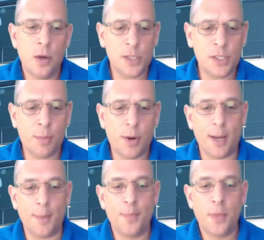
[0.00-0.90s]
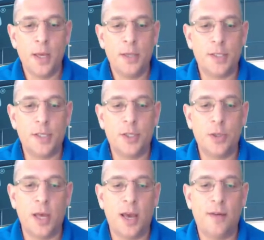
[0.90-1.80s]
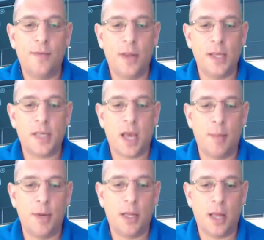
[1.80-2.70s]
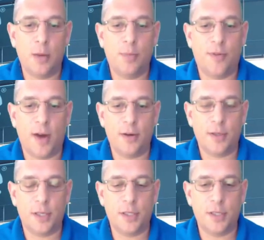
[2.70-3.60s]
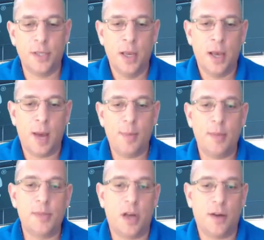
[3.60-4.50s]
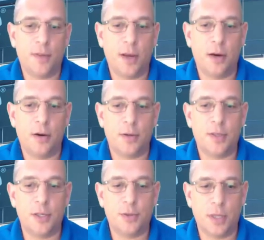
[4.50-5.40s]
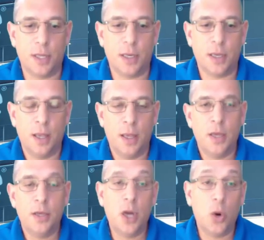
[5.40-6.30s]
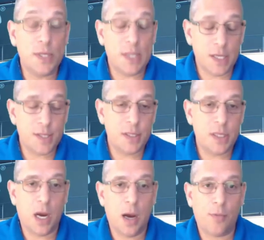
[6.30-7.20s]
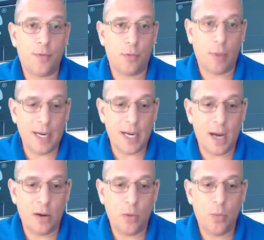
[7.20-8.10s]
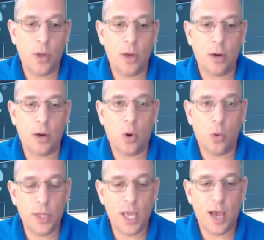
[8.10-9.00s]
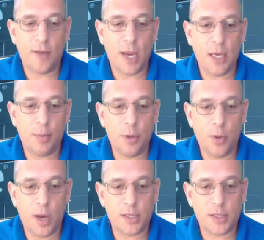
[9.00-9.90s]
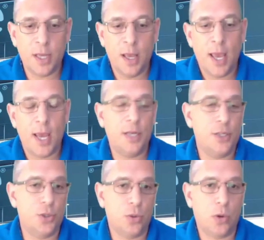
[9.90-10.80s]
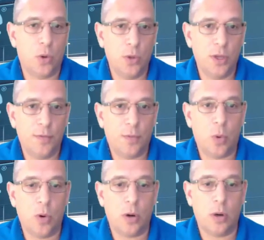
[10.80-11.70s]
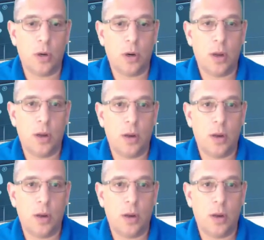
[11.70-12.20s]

Question number eight, does the tool have less common cloud providers such as I B M SoftLayer or CenturyLink? No, it doesn't. Uh, for right now, we only have A W S and Azure only for